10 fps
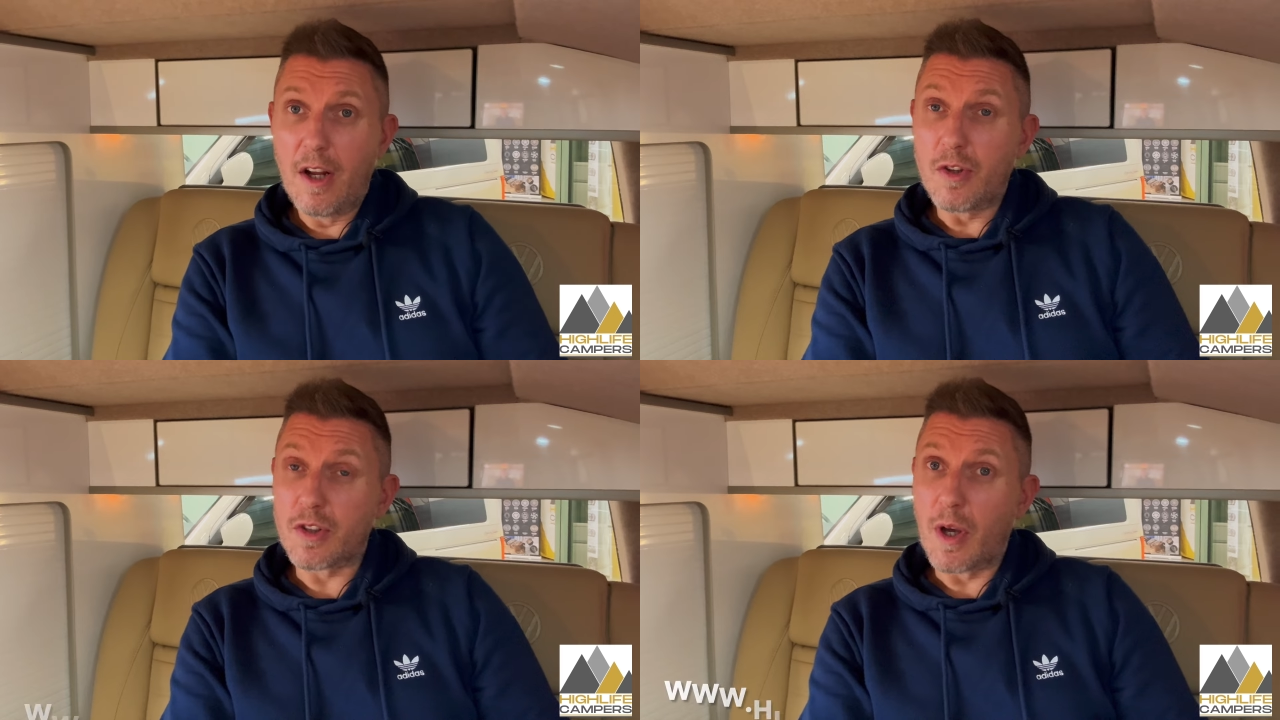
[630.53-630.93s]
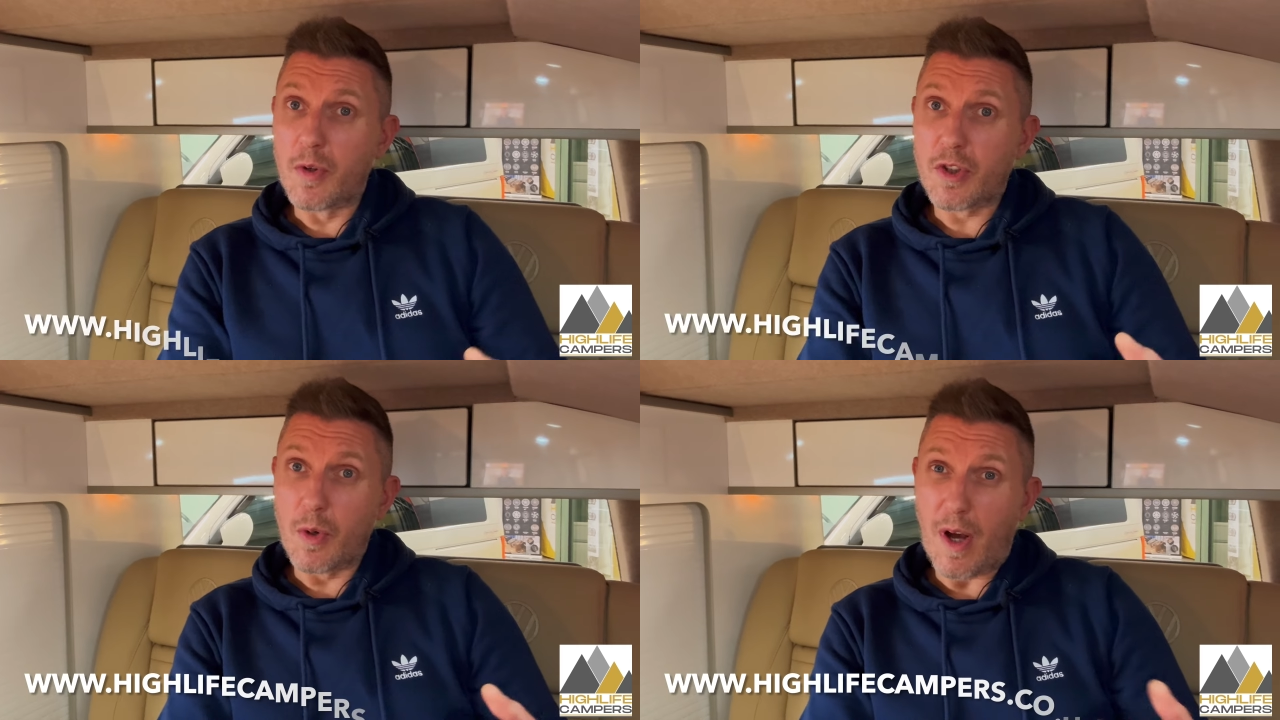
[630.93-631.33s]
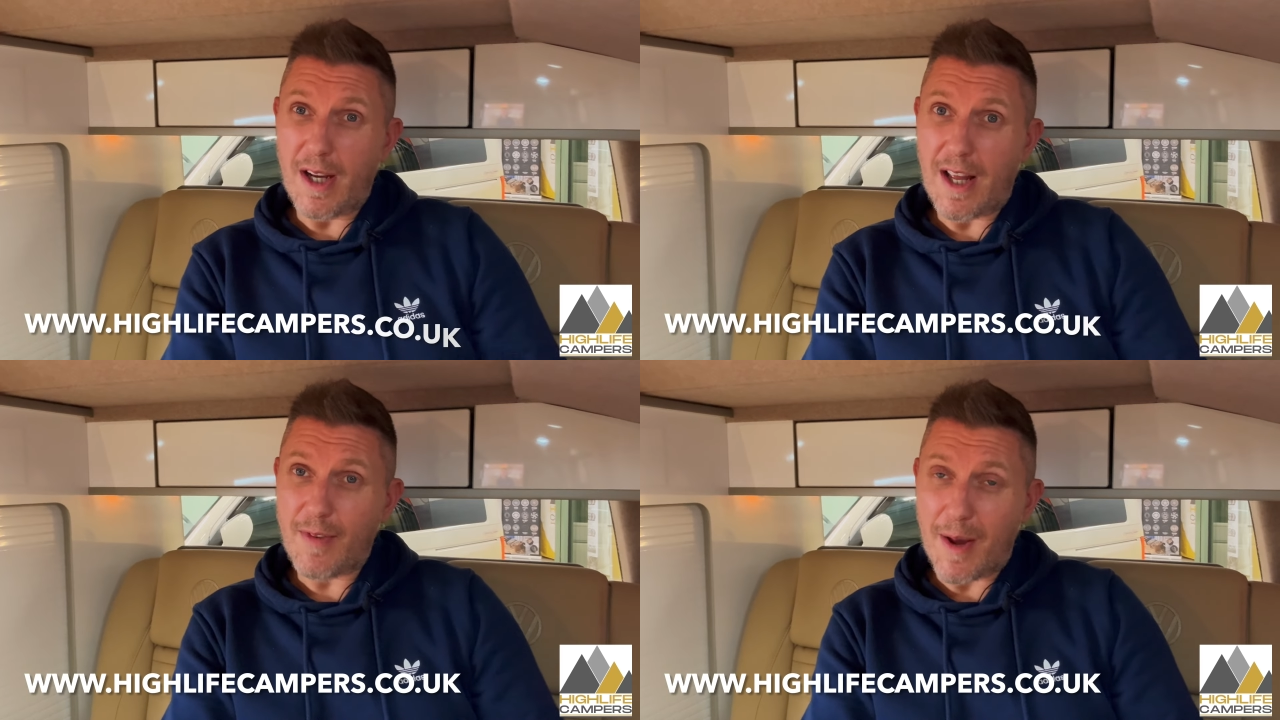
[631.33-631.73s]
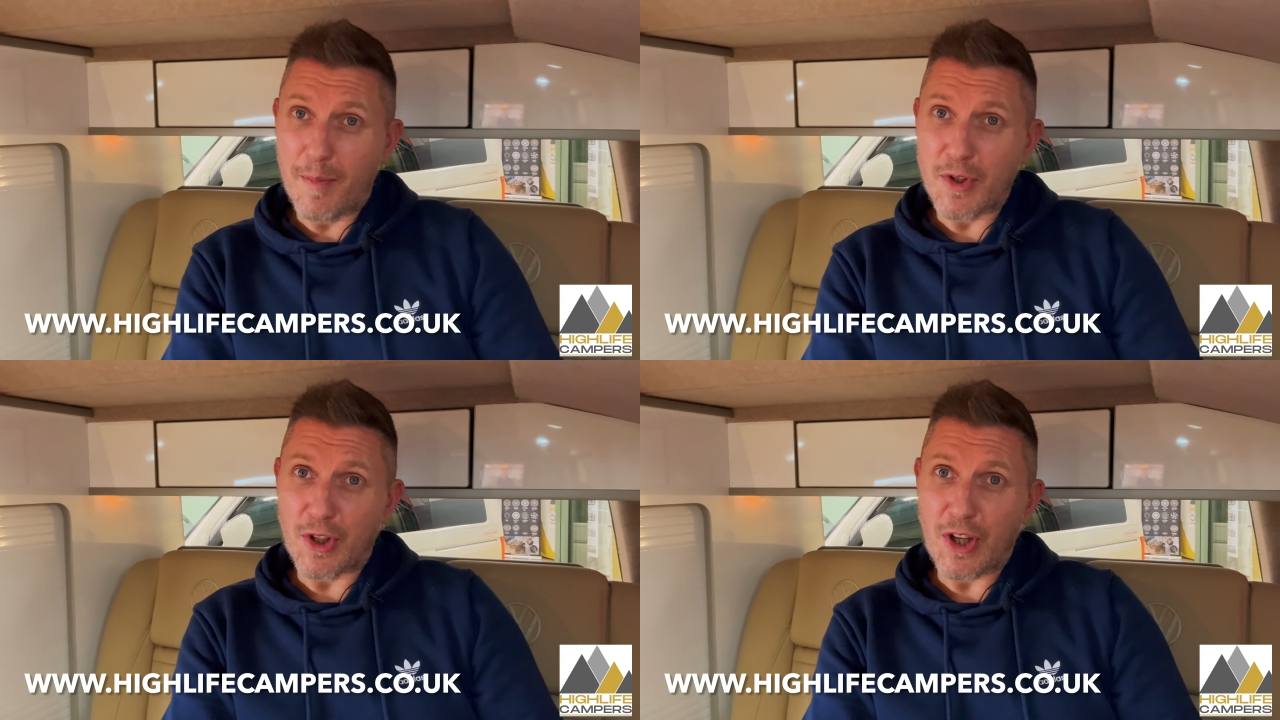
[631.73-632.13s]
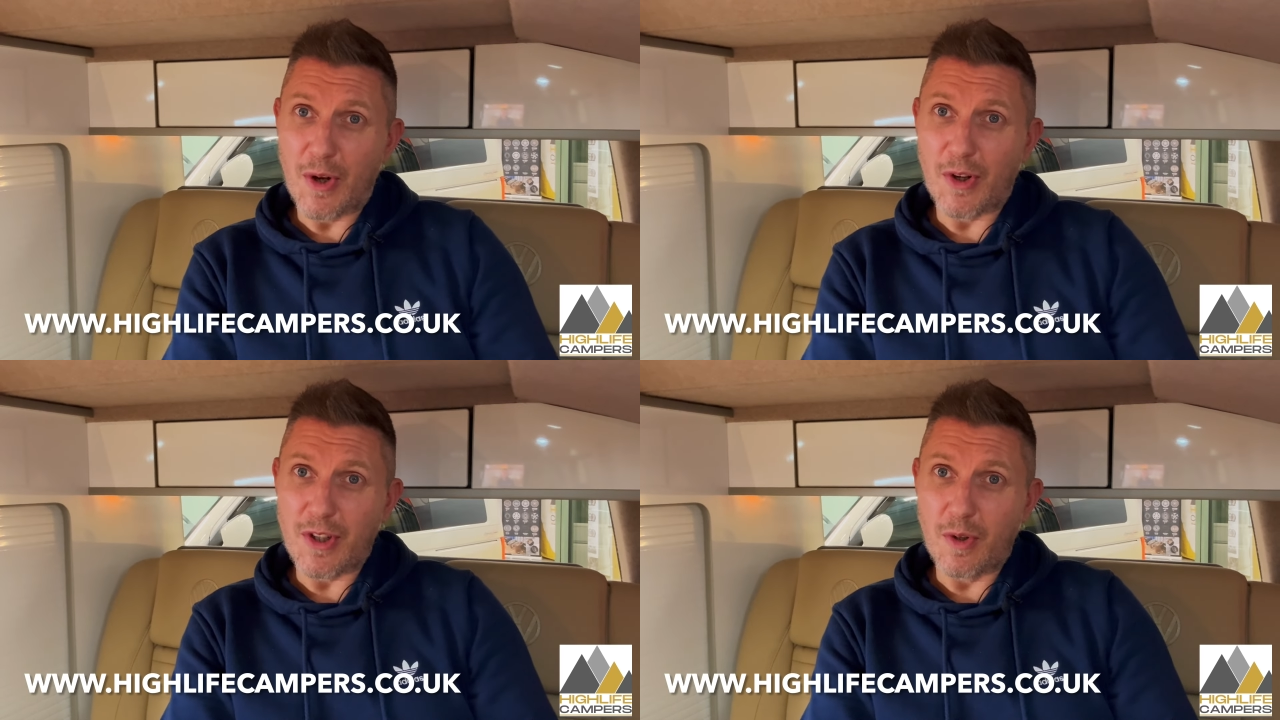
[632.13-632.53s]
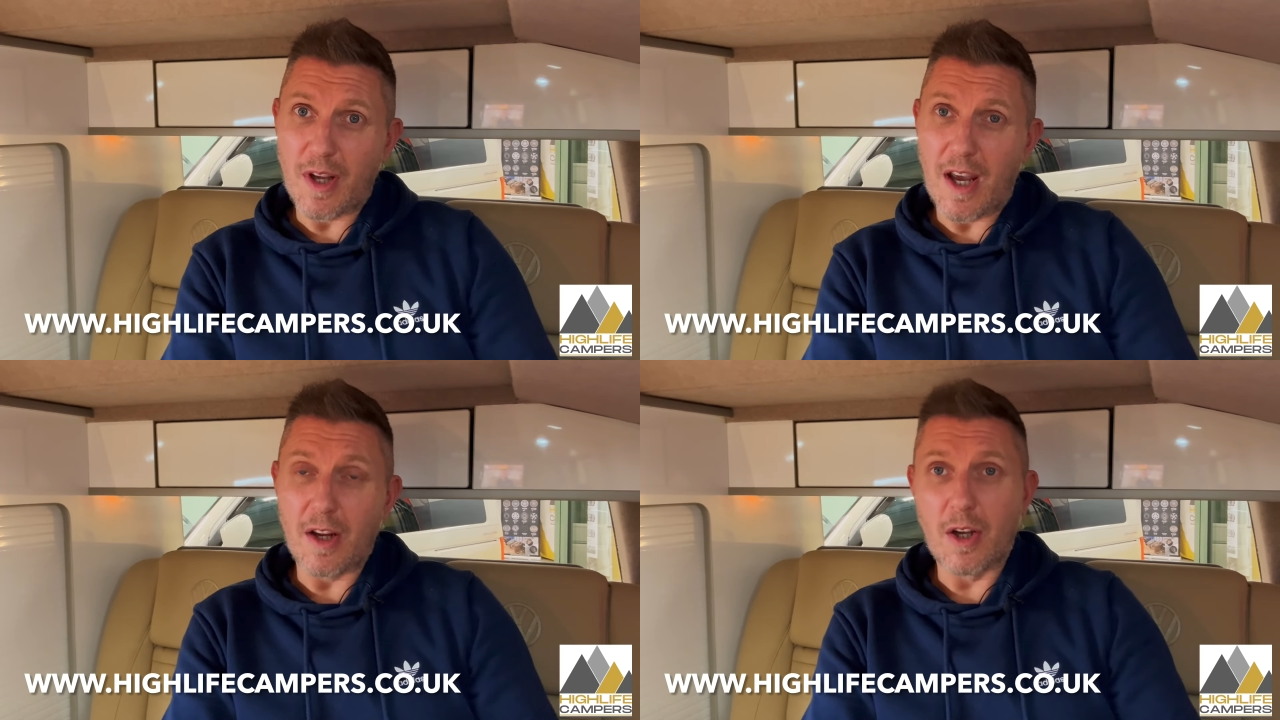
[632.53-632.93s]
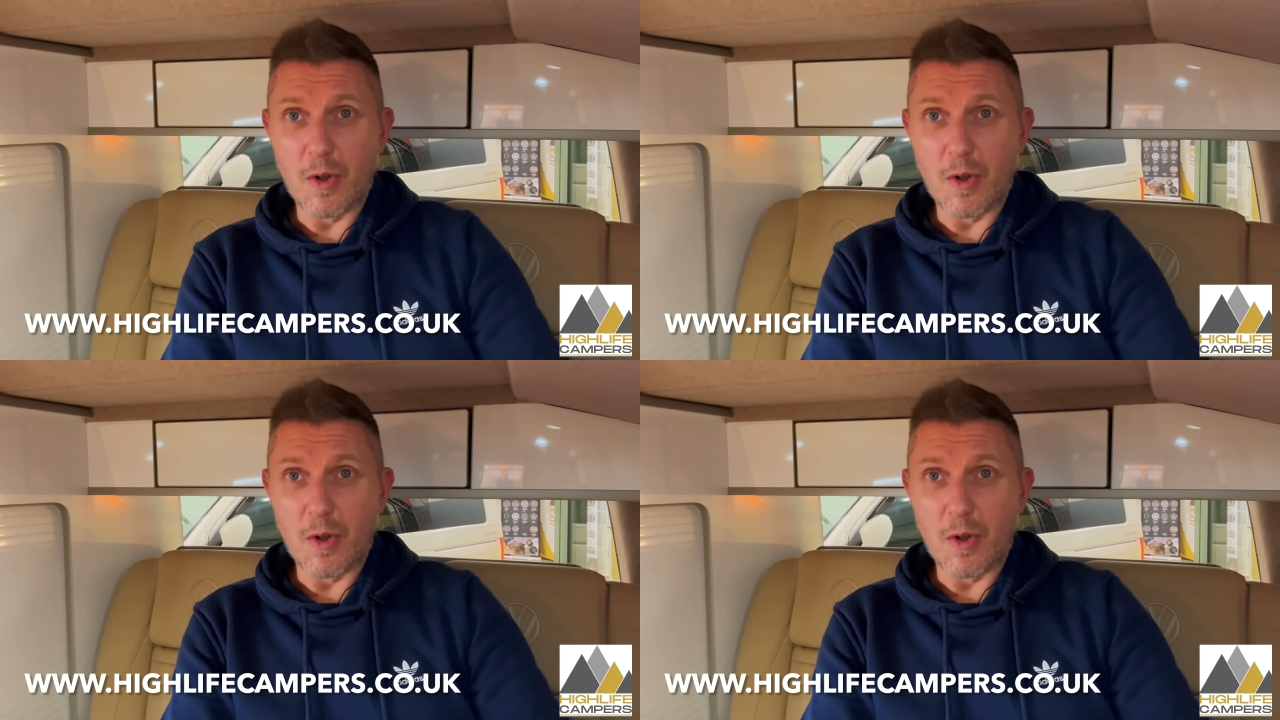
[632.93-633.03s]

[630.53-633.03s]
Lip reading: Just go to highlifecampers.co.uk,